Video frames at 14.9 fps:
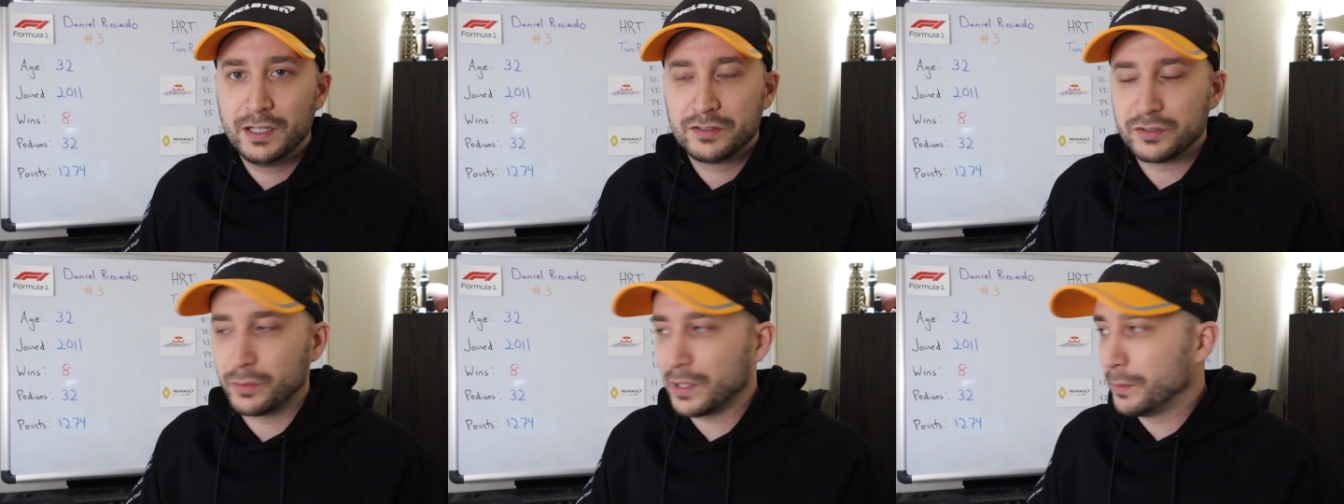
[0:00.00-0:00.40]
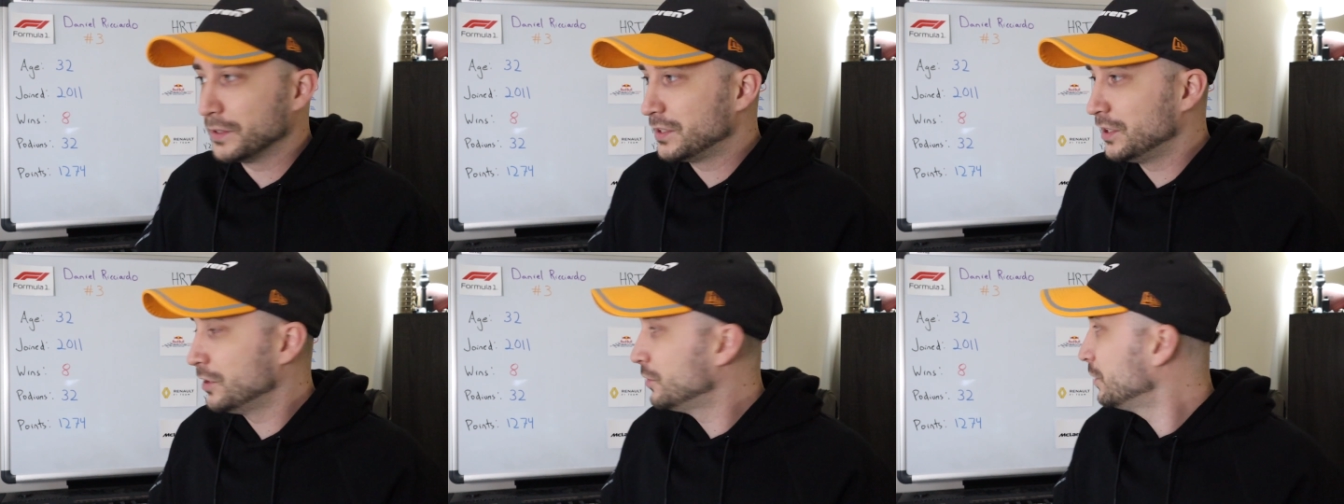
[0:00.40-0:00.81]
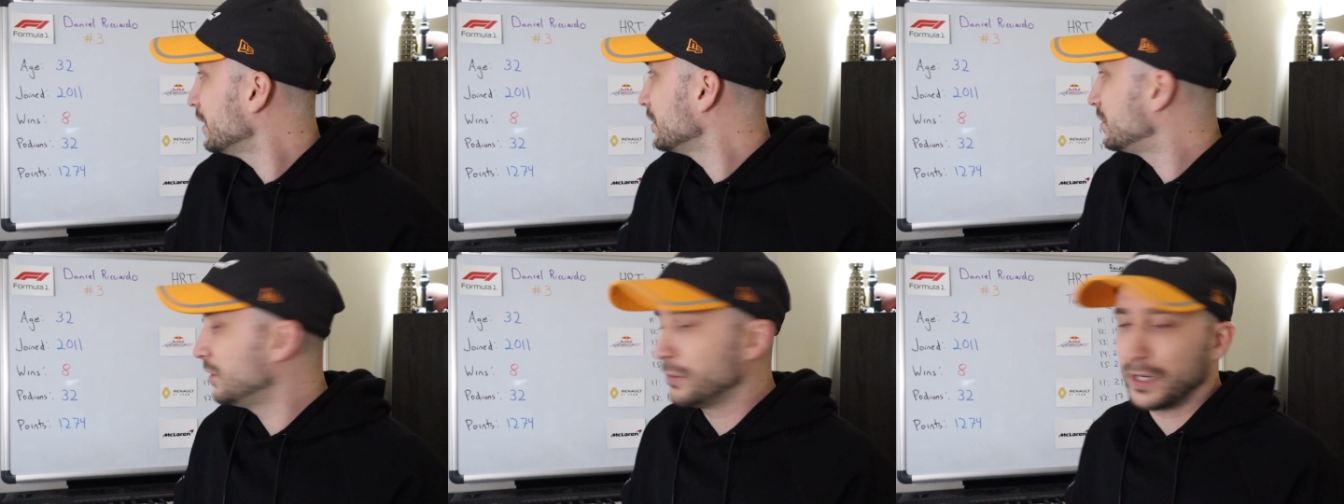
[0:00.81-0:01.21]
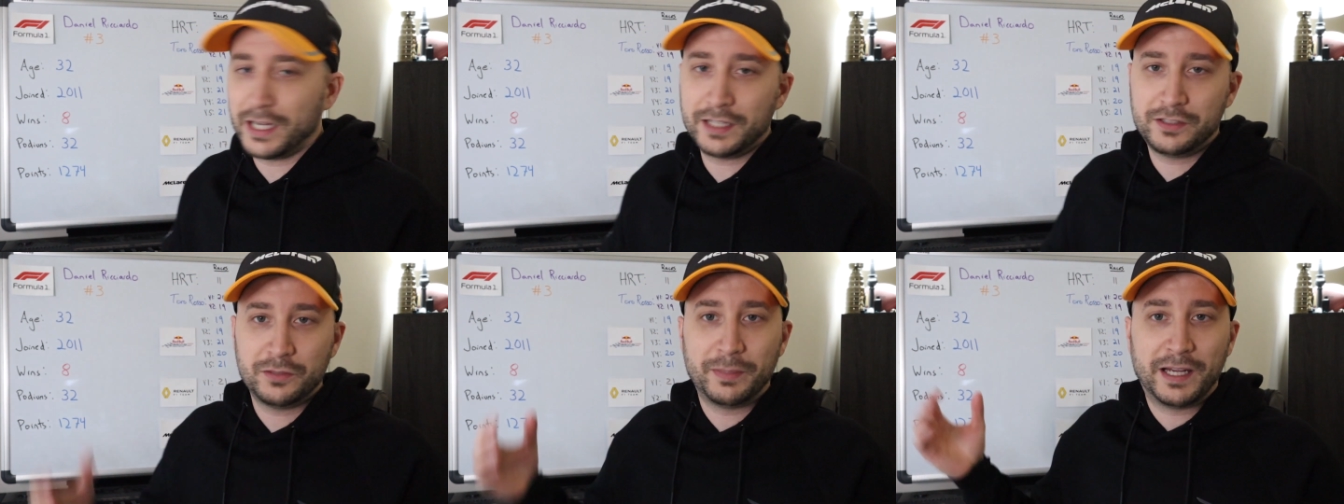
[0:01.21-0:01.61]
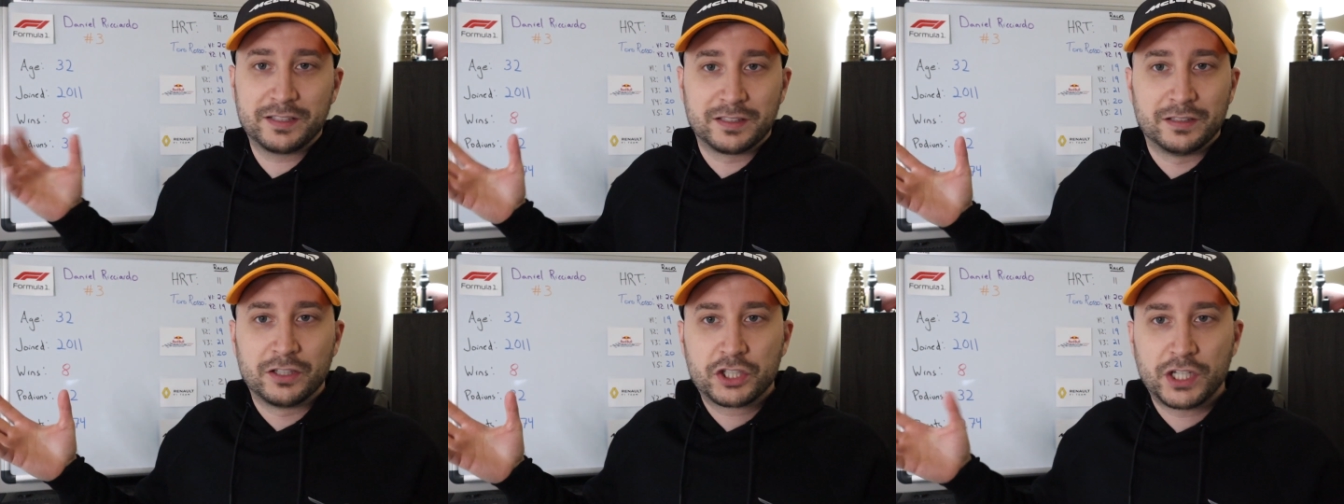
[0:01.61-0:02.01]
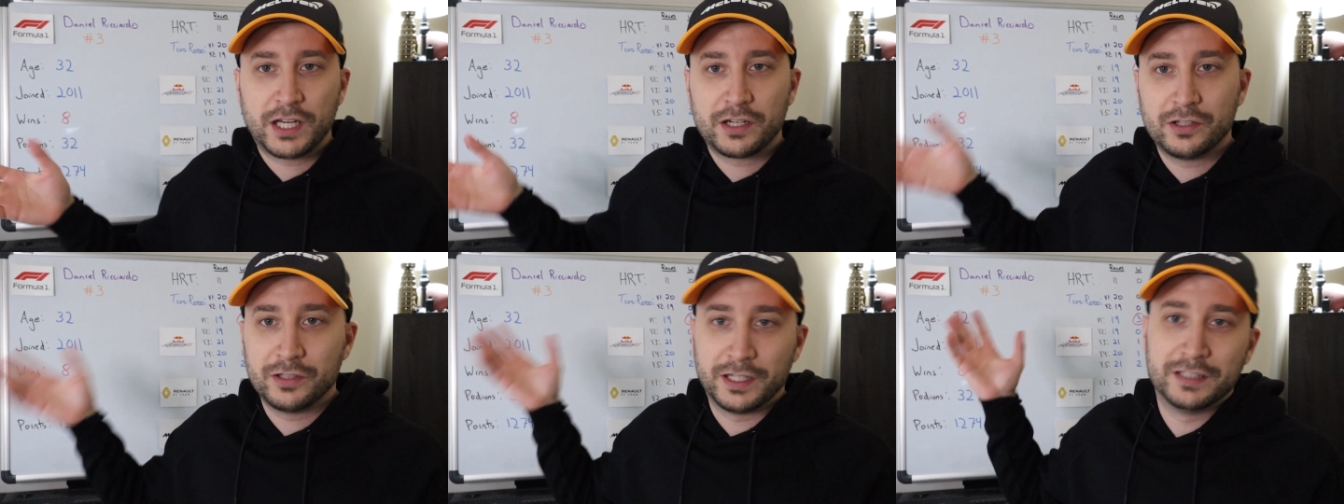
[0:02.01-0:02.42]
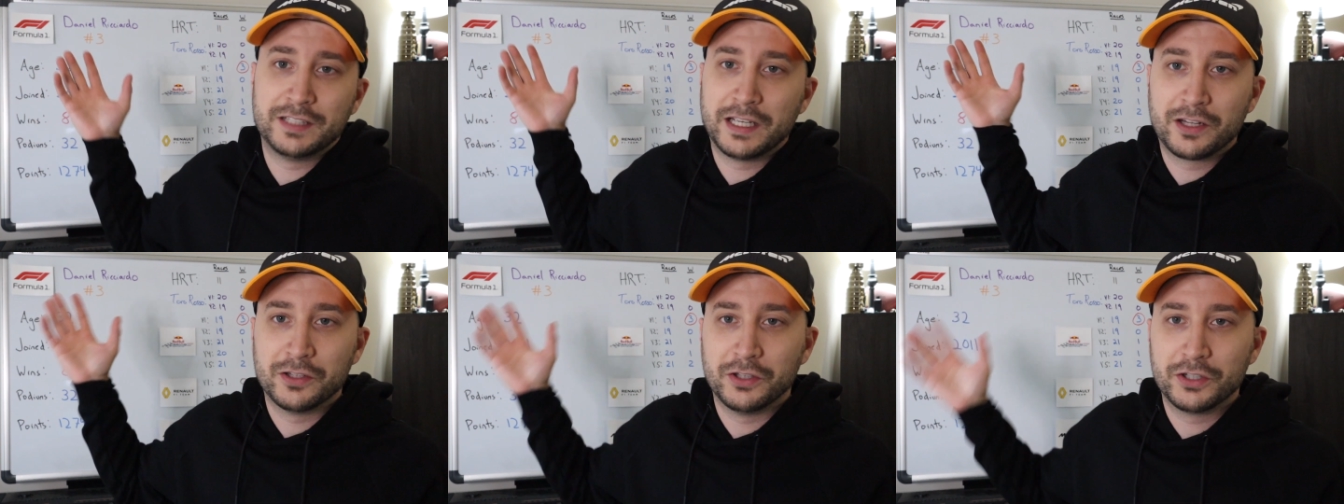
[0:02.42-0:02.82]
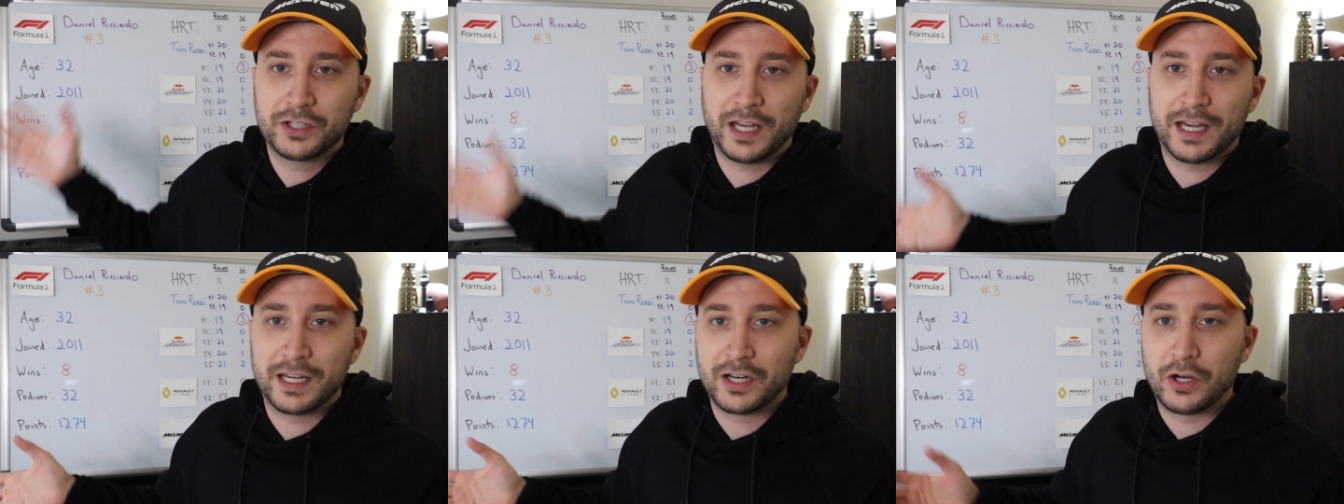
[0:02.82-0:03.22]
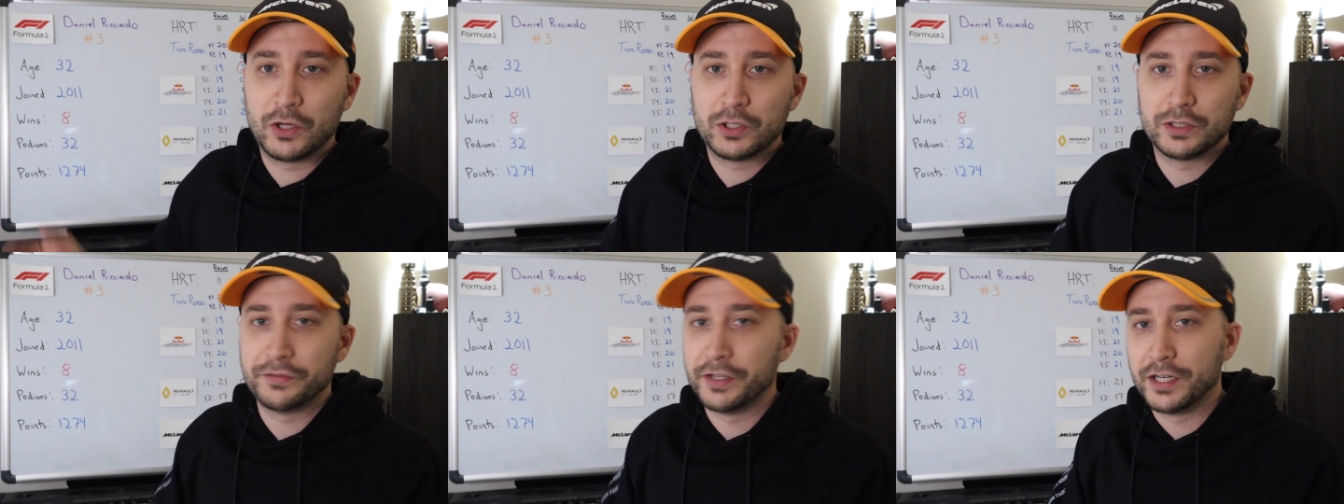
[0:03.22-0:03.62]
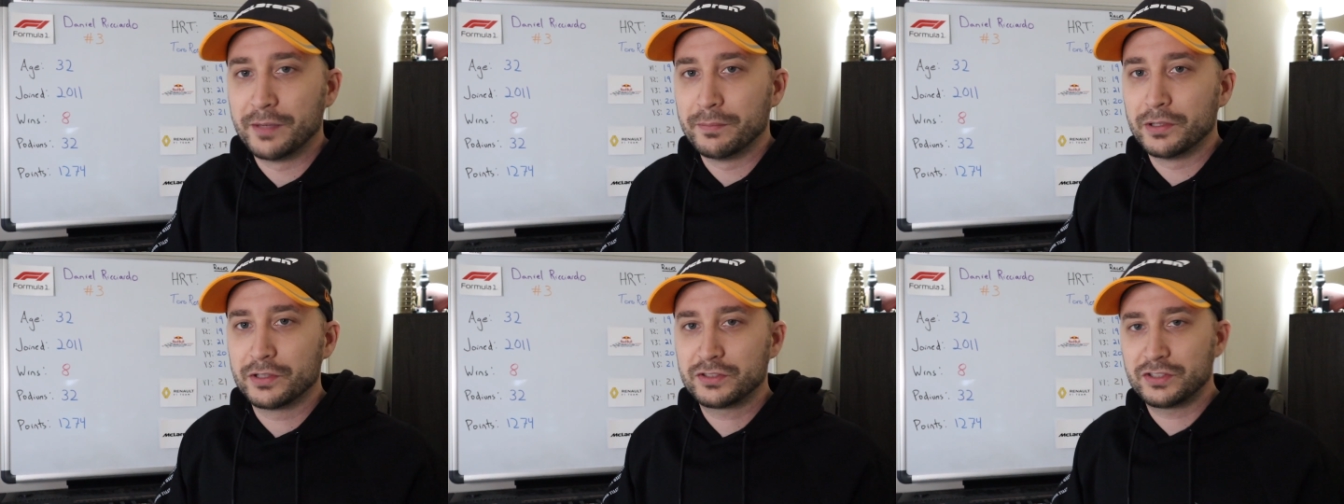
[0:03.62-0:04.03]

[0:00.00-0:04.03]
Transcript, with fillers: So what I want to do is do what I do best on this channel, take a look at all of the numbers.